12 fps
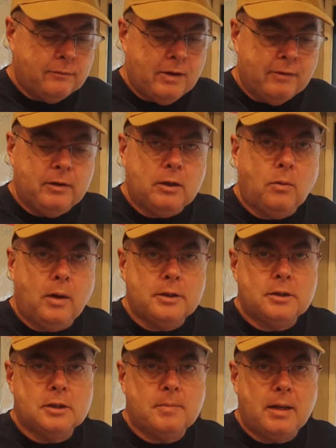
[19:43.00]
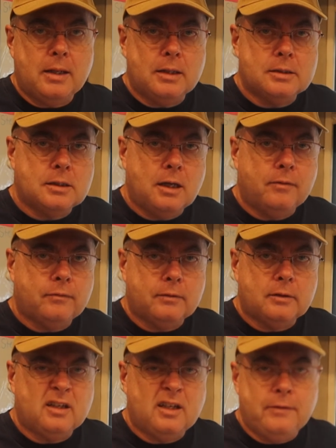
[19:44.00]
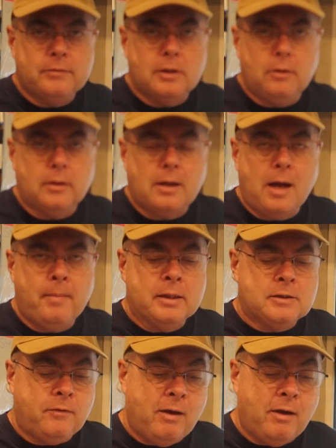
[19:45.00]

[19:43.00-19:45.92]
if you have any questions about any of this stuff, leave us a note in the comments.